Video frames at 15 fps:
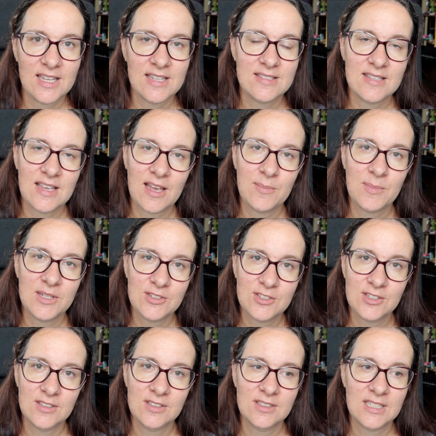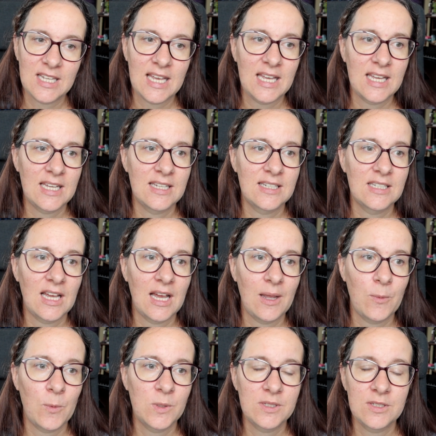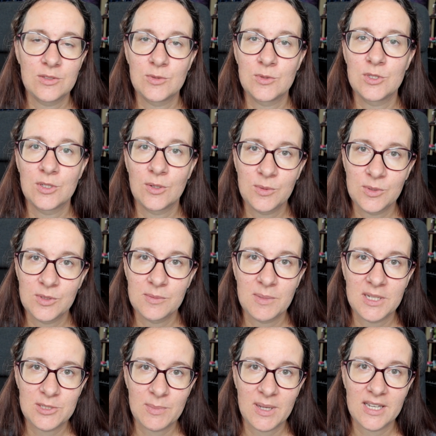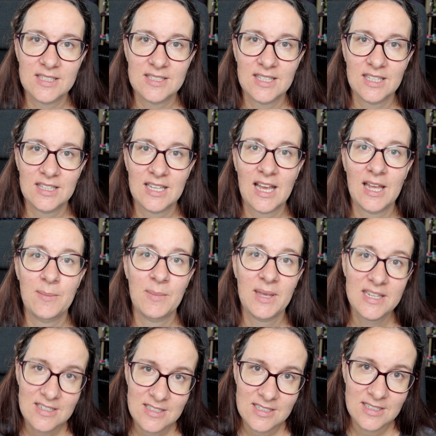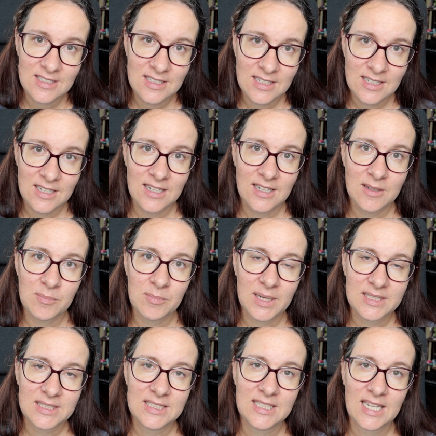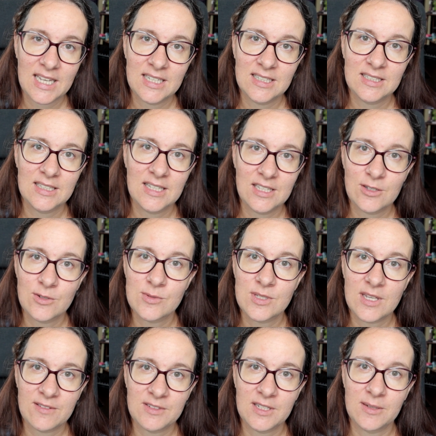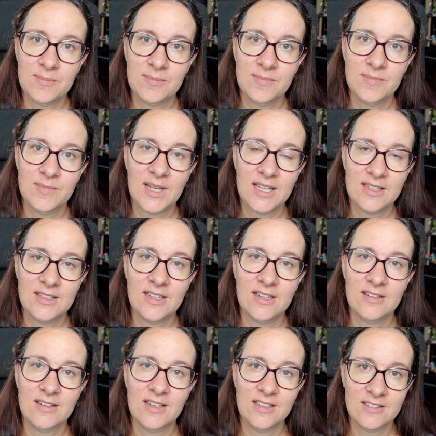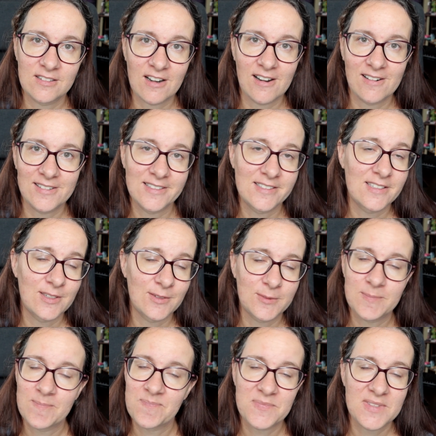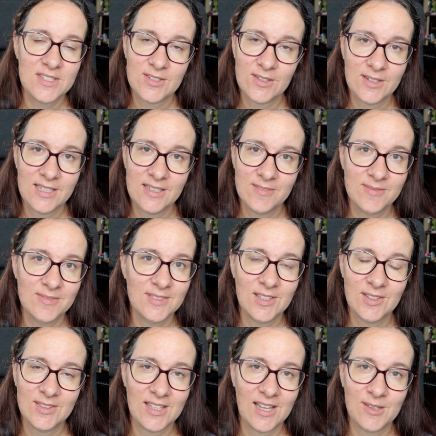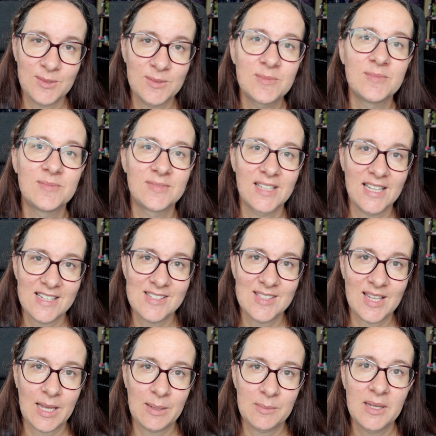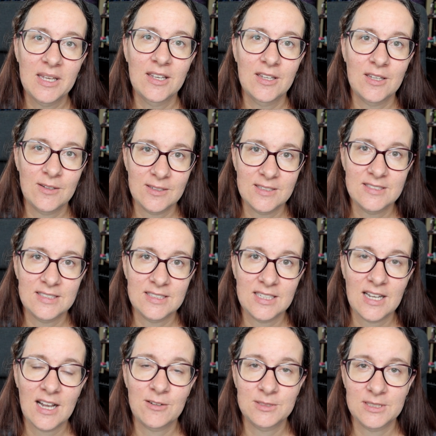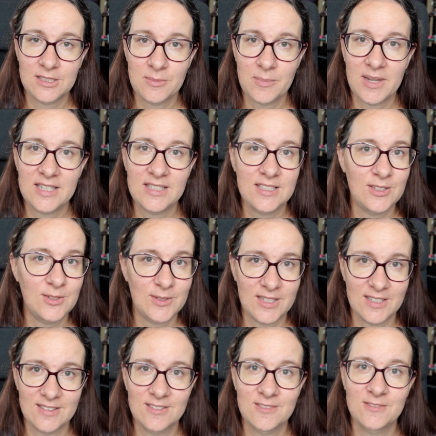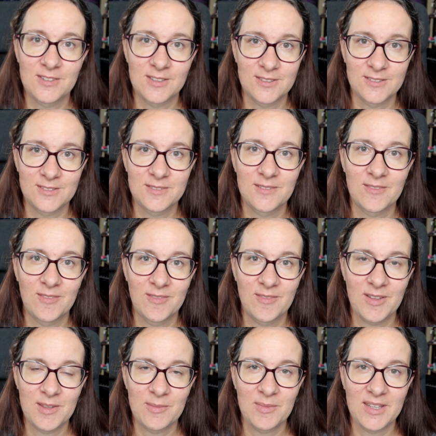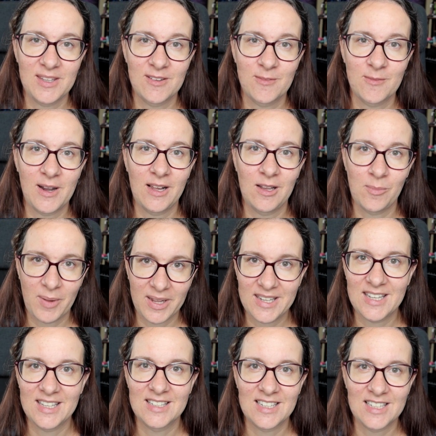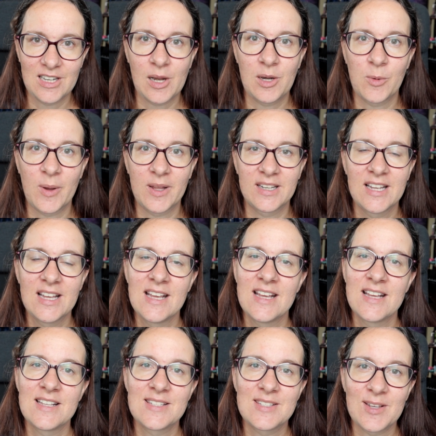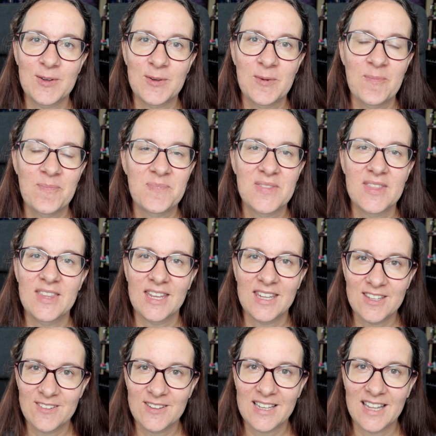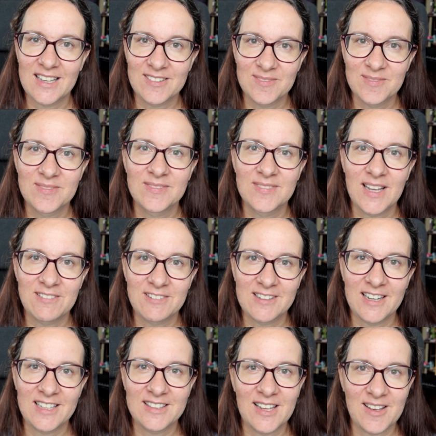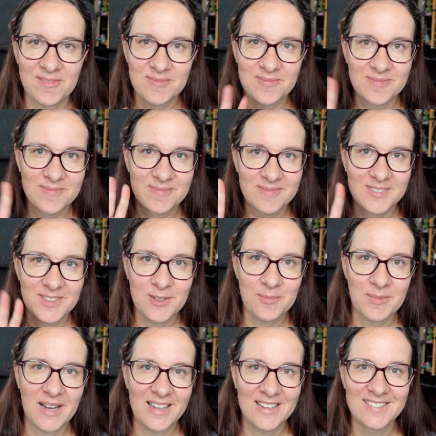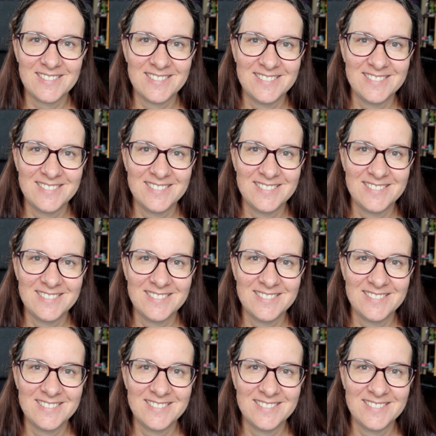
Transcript: as I mentioned, and I wanted to show you the mesh bags that I made, but again the kiddos have them at their kindergarten, so sorry, not now. Next time you will see how they're made. You can follow with me while making another one. So thank you again, have a great time, goodbye.